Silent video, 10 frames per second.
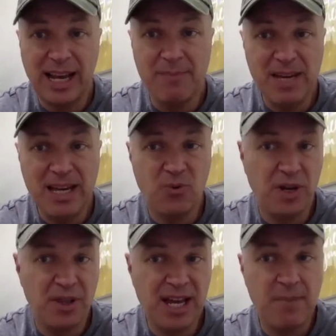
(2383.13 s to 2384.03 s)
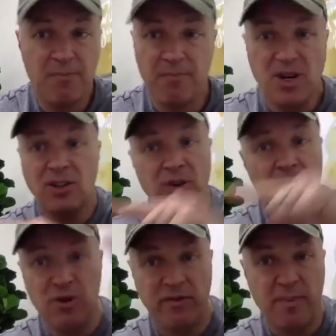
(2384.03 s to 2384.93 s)
and meet with them, not to
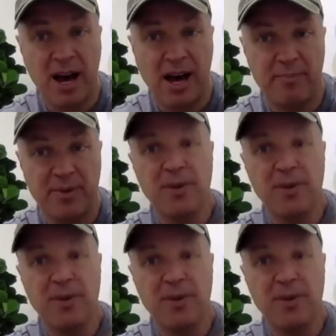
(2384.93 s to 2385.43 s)
them up,